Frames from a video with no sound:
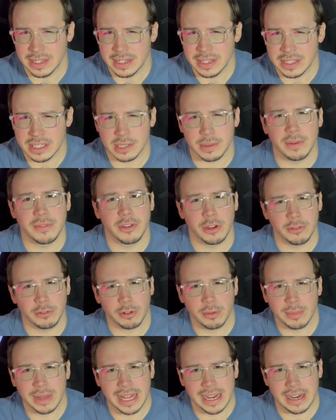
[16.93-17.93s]
Some of you
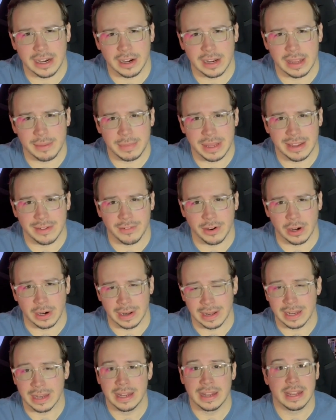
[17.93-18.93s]
from that area may have heard
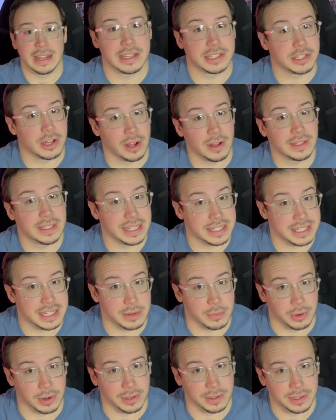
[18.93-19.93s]
it. It's called Disney
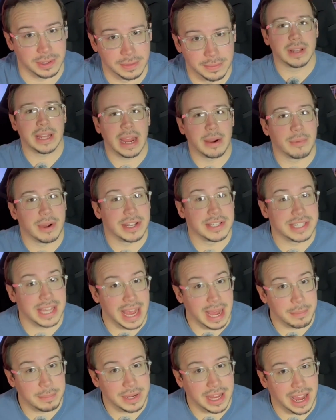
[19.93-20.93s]
World. I went to
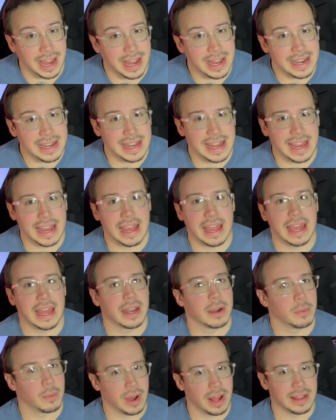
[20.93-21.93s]
Epcot,
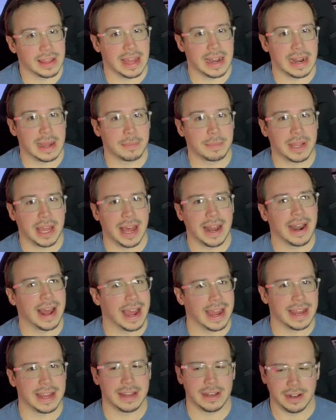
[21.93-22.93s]
and while at Epcot,
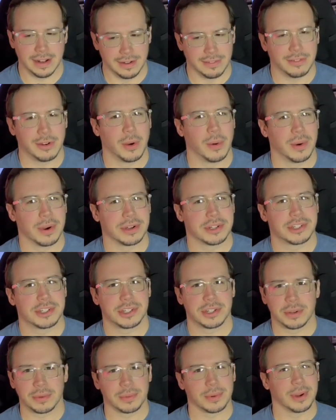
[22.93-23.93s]
I, of course,
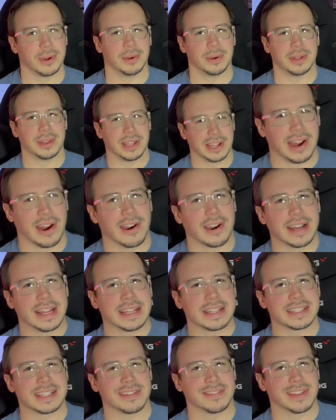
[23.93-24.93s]
rode the
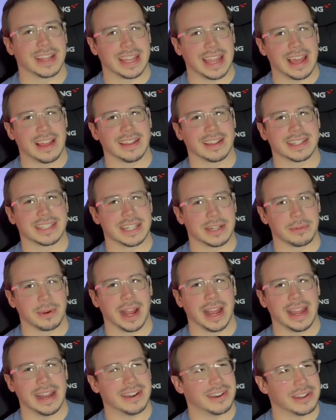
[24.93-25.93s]
Guardians of the Galaxy
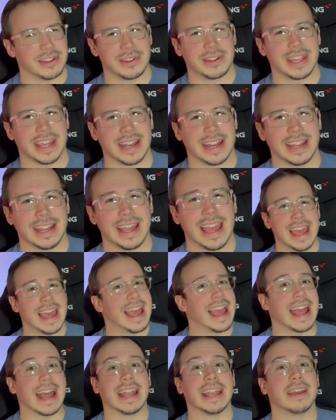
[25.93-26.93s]
ride. Are you kidding?
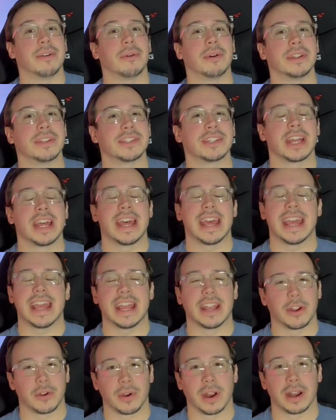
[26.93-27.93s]
And it was
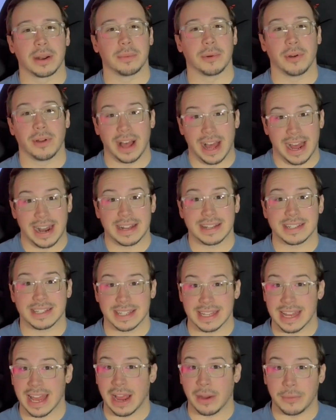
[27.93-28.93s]
incredible.
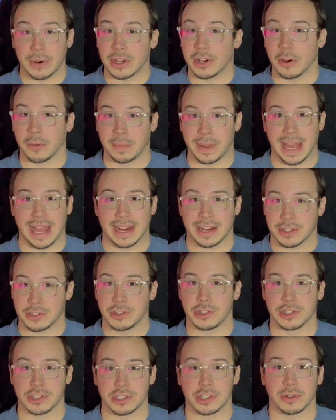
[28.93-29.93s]
Honestly, I would go back
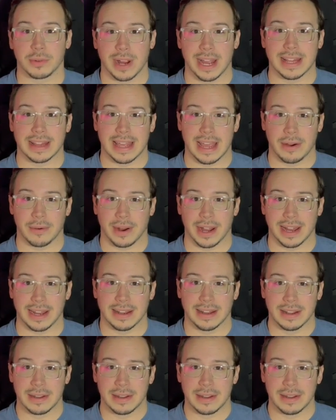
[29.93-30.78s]
just to ride that ride.